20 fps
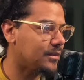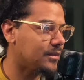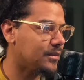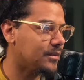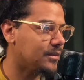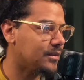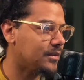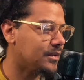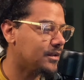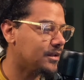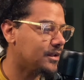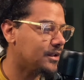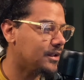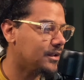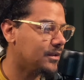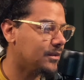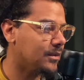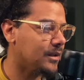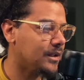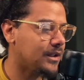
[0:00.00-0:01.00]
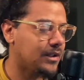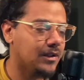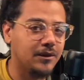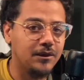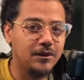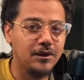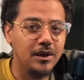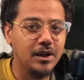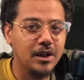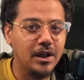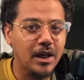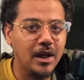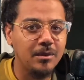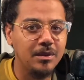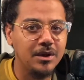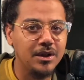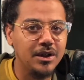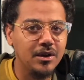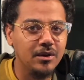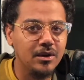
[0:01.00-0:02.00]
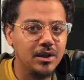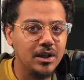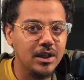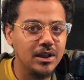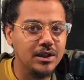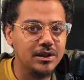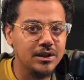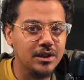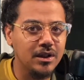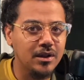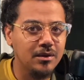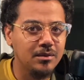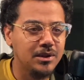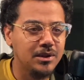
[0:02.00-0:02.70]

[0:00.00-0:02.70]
What the fuck happened to your cousin, homie?